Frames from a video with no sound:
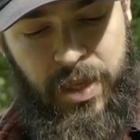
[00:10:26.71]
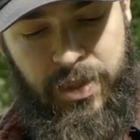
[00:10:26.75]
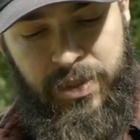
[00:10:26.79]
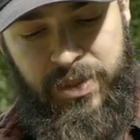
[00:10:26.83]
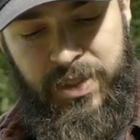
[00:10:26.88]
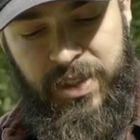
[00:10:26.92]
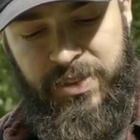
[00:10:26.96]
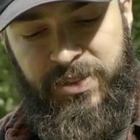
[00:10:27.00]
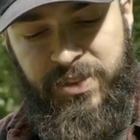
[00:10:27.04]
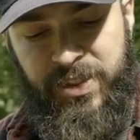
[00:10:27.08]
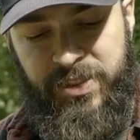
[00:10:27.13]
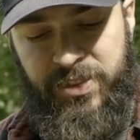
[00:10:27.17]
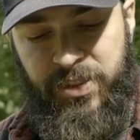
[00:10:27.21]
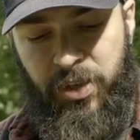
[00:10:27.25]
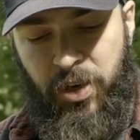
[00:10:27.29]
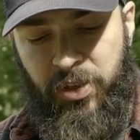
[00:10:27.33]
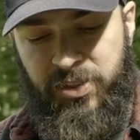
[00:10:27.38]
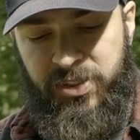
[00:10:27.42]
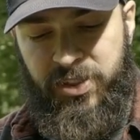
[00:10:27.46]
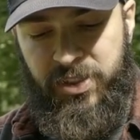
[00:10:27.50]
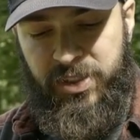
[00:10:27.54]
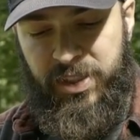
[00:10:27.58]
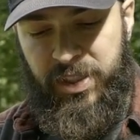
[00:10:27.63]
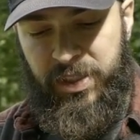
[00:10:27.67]
This is
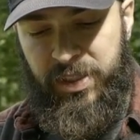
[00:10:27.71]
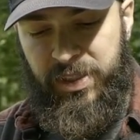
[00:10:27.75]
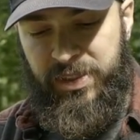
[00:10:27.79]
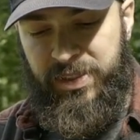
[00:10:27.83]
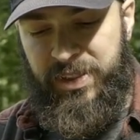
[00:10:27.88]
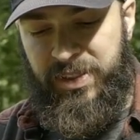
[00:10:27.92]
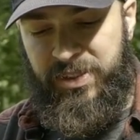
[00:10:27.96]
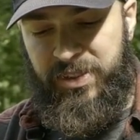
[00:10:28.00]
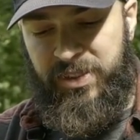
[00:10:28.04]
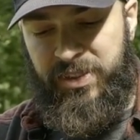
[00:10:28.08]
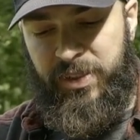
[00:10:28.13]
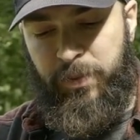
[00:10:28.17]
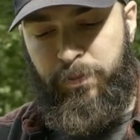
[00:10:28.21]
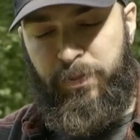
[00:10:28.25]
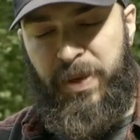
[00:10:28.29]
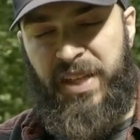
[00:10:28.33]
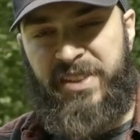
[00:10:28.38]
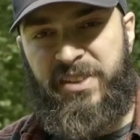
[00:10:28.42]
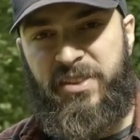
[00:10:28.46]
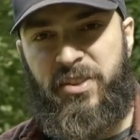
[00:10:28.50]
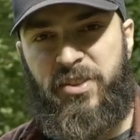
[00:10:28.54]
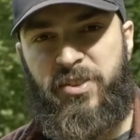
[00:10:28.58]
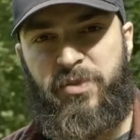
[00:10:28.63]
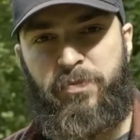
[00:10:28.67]
the
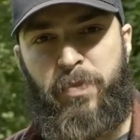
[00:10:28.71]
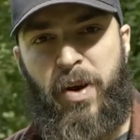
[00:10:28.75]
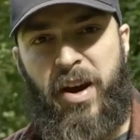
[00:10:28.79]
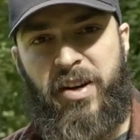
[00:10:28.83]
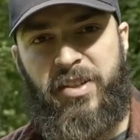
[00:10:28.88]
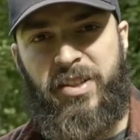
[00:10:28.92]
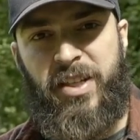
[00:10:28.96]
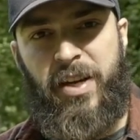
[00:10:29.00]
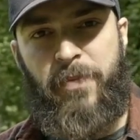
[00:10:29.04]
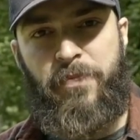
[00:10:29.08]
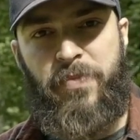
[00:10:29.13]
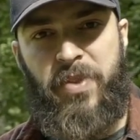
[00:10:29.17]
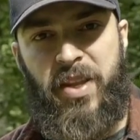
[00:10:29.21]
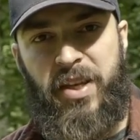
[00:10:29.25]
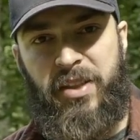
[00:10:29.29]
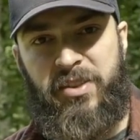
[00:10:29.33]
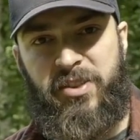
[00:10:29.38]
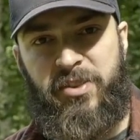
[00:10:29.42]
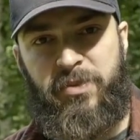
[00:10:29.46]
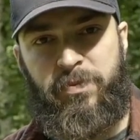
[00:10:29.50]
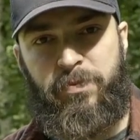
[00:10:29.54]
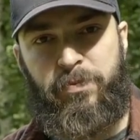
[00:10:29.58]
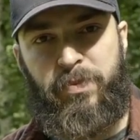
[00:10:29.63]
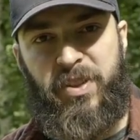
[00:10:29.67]
Petzl Sparta.
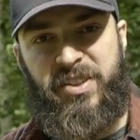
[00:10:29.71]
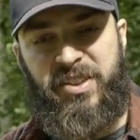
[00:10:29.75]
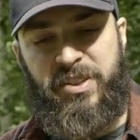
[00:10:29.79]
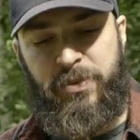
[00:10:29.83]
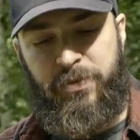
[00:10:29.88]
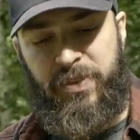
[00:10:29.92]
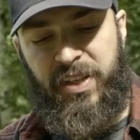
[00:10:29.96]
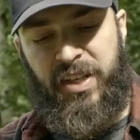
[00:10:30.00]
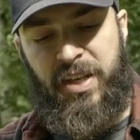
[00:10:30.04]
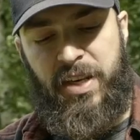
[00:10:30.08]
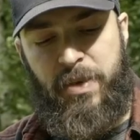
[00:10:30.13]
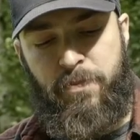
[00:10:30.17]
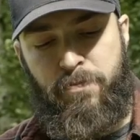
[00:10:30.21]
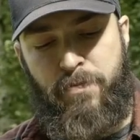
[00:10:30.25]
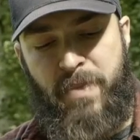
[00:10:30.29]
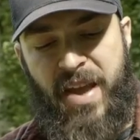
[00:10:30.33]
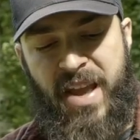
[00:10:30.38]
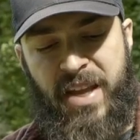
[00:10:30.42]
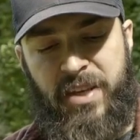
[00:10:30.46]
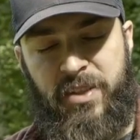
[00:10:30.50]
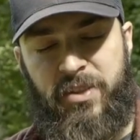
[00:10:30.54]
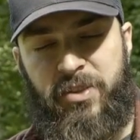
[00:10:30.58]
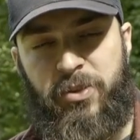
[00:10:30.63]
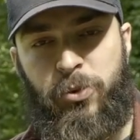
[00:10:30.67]
It's specifically
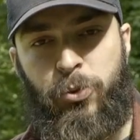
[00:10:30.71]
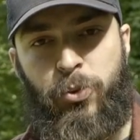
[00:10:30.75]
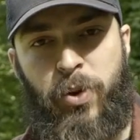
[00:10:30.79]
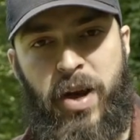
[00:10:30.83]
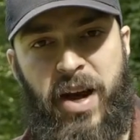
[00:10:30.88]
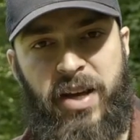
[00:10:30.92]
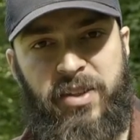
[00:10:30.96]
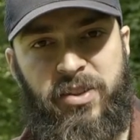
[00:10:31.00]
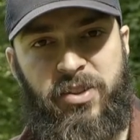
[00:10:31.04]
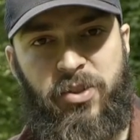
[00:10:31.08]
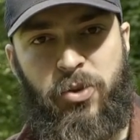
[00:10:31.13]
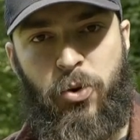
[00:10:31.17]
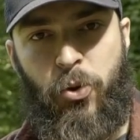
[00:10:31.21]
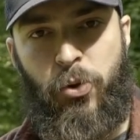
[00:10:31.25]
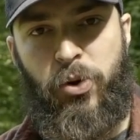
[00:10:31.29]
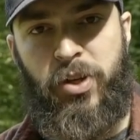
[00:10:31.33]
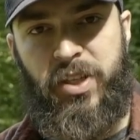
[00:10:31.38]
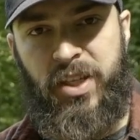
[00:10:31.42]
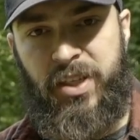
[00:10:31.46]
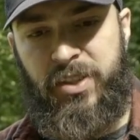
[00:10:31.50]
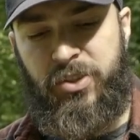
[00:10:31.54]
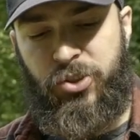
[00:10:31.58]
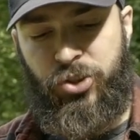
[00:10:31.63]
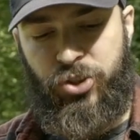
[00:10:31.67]
made to cut
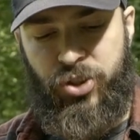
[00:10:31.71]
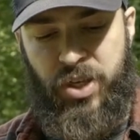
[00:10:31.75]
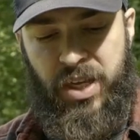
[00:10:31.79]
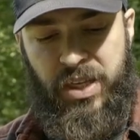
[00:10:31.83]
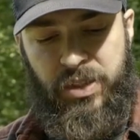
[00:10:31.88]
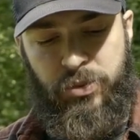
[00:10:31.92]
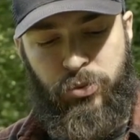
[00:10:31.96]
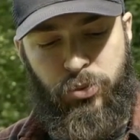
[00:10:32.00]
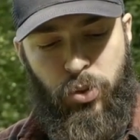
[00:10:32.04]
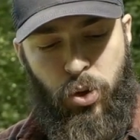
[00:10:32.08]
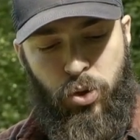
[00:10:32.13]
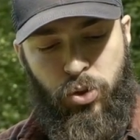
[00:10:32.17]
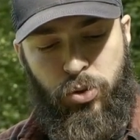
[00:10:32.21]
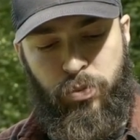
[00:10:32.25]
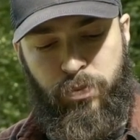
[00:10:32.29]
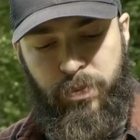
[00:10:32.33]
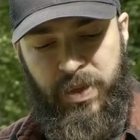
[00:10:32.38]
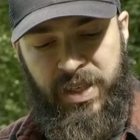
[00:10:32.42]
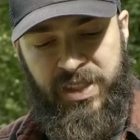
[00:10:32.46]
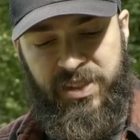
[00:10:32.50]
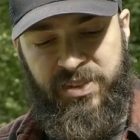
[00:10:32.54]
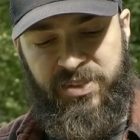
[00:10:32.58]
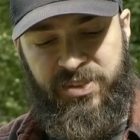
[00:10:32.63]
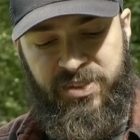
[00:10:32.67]
cordage and rope
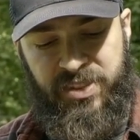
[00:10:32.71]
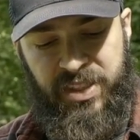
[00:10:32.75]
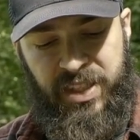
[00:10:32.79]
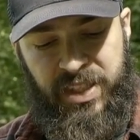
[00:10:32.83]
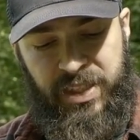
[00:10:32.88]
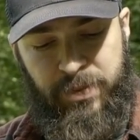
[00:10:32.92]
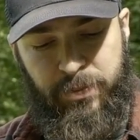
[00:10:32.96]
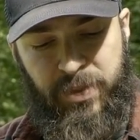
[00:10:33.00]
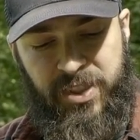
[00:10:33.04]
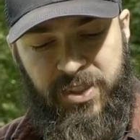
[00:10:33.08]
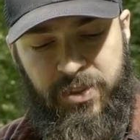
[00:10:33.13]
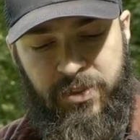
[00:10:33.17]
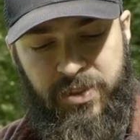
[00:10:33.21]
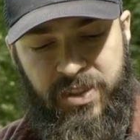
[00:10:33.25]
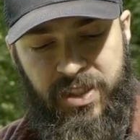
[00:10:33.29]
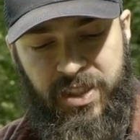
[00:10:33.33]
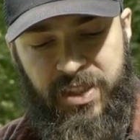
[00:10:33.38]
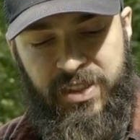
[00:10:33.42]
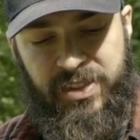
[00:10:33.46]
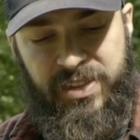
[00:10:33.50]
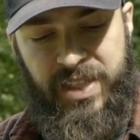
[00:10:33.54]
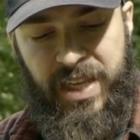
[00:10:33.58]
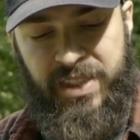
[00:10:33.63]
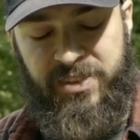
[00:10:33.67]
and sling material
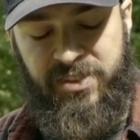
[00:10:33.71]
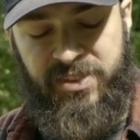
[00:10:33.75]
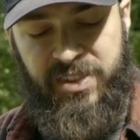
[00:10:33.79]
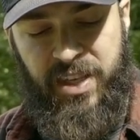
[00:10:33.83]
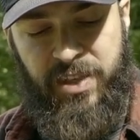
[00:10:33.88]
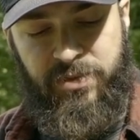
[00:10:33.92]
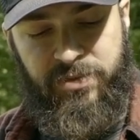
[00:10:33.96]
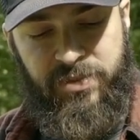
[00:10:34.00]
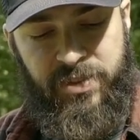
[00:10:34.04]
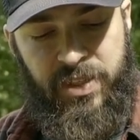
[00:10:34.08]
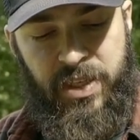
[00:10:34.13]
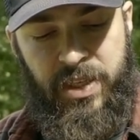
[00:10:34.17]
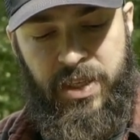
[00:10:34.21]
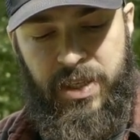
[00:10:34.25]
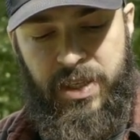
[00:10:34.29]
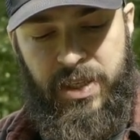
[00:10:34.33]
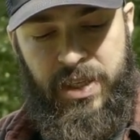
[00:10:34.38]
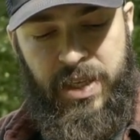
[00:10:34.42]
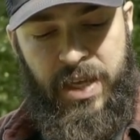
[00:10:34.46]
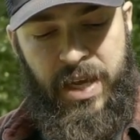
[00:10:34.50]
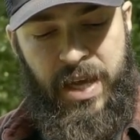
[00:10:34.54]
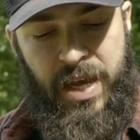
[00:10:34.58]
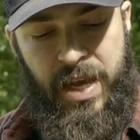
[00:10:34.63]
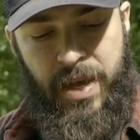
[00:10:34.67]
and that stuff.
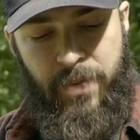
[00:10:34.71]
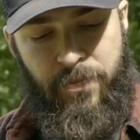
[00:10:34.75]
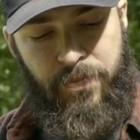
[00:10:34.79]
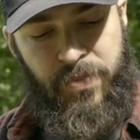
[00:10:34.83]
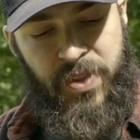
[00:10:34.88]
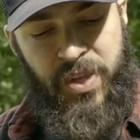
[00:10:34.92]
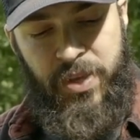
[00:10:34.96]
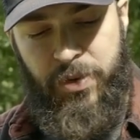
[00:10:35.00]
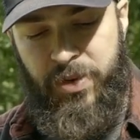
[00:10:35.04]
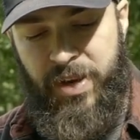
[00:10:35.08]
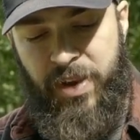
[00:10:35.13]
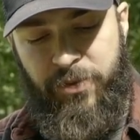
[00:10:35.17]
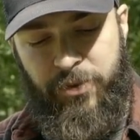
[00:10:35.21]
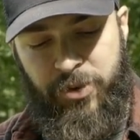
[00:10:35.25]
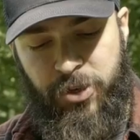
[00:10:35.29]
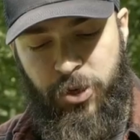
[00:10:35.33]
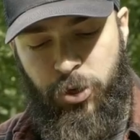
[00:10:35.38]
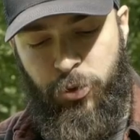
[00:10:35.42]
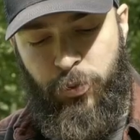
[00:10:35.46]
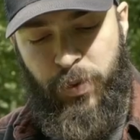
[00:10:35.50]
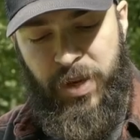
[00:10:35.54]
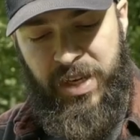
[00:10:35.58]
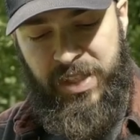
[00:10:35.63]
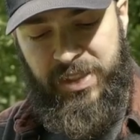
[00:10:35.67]
You never
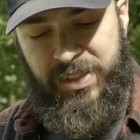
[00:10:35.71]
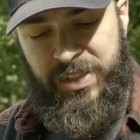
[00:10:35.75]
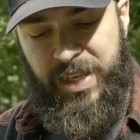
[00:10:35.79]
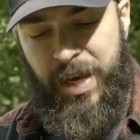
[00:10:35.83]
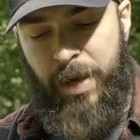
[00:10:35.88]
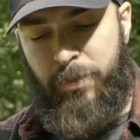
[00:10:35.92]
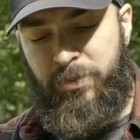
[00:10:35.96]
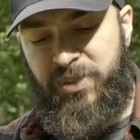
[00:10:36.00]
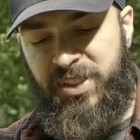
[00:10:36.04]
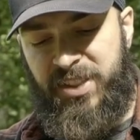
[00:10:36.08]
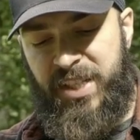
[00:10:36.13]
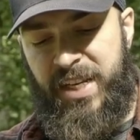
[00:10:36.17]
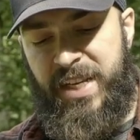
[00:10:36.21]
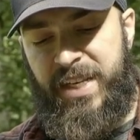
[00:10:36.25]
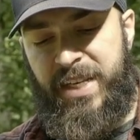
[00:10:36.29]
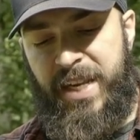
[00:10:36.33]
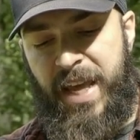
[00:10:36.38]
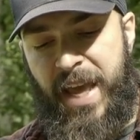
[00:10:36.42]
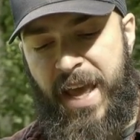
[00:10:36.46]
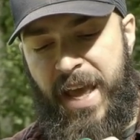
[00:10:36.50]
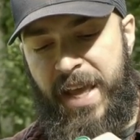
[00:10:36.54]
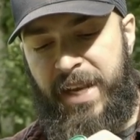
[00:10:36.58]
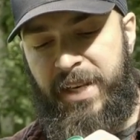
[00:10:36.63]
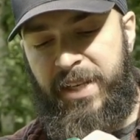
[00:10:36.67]
know when it comes in
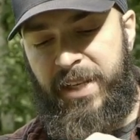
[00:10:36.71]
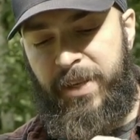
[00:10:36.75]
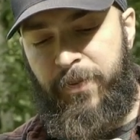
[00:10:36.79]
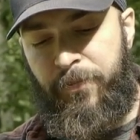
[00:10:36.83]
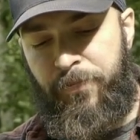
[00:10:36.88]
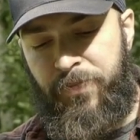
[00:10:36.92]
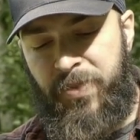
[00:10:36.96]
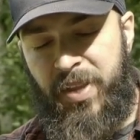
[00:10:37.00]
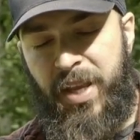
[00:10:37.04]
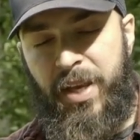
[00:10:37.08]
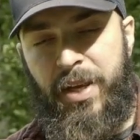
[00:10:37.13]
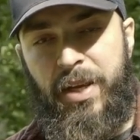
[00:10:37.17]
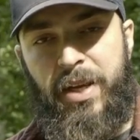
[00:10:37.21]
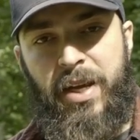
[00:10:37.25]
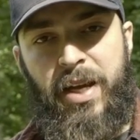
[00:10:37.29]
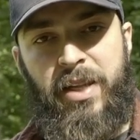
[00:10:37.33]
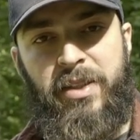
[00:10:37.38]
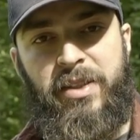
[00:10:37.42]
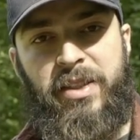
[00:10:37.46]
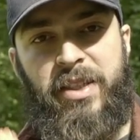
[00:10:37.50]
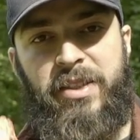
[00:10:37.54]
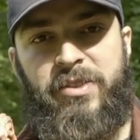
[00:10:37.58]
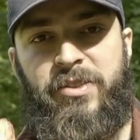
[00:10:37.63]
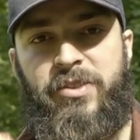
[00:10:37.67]
handy.
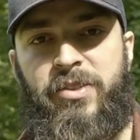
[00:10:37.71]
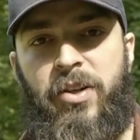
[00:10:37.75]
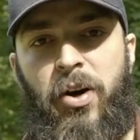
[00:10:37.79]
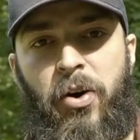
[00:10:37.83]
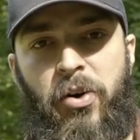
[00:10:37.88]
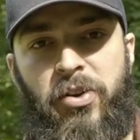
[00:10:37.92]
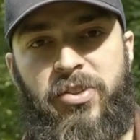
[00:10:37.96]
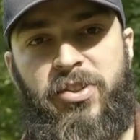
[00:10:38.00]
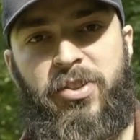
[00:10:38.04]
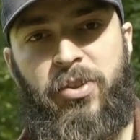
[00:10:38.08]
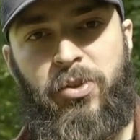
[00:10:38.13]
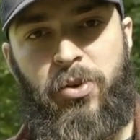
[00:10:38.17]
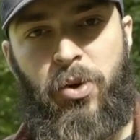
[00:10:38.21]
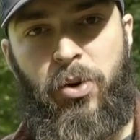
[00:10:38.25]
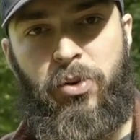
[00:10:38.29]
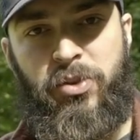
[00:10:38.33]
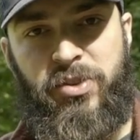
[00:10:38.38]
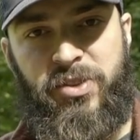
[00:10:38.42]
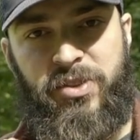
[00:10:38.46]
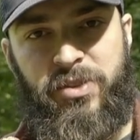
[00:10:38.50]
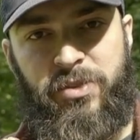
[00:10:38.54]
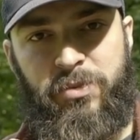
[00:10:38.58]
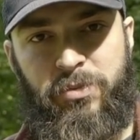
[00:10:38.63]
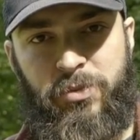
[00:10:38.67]
This also
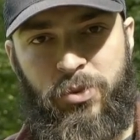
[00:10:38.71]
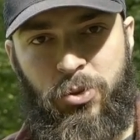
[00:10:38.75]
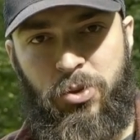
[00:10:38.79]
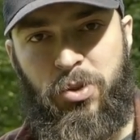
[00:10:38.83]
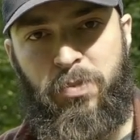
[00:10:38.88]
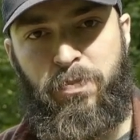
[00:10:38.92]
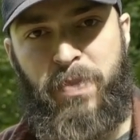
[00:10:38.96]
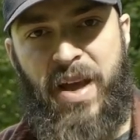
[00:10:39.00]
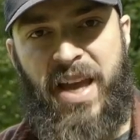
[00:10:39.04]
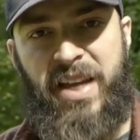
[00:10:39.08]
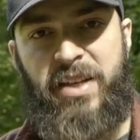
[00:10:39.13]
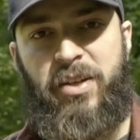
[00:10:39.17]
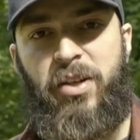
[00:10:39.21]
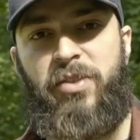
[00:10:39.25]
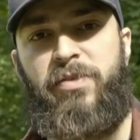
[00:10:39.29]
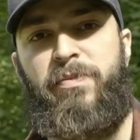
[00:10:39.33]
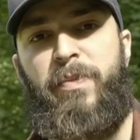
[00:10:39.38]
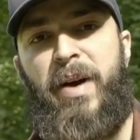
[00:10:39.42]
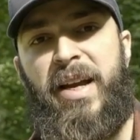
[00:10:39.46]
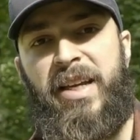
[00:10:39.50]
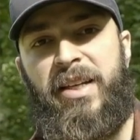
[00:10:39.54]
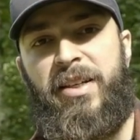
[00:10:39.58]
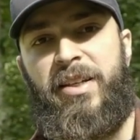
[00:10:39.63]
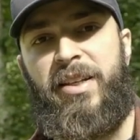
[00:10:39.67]
goes to the back of
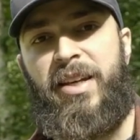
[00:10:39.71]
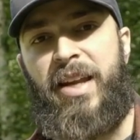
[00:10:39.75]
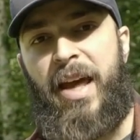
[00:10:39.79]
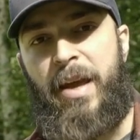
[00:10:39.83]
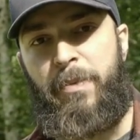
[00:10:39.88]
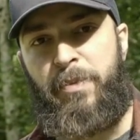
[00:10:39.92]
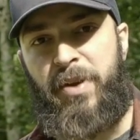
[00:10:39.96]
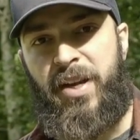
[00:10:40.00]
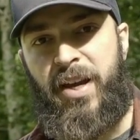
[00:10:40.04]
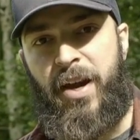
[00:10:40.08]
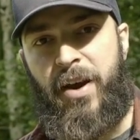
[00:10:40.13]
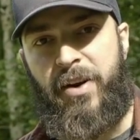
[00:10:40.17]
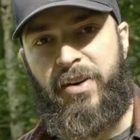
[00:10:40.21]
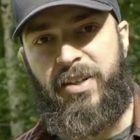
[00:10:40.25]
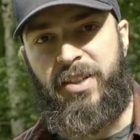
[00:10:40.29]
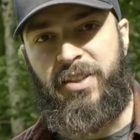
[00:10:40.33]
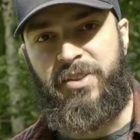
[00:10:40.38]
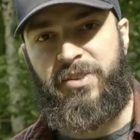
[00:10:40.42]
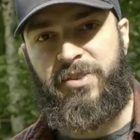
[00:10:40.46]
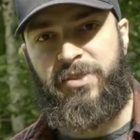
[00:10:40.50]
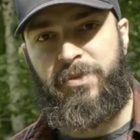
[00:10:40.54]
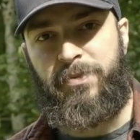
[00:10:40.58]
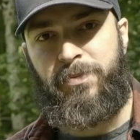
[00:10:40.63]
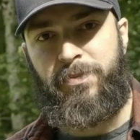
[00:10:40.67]
my climbing
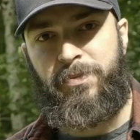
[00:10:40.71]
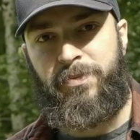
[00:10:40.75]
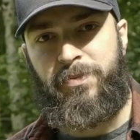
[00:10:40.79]
harness.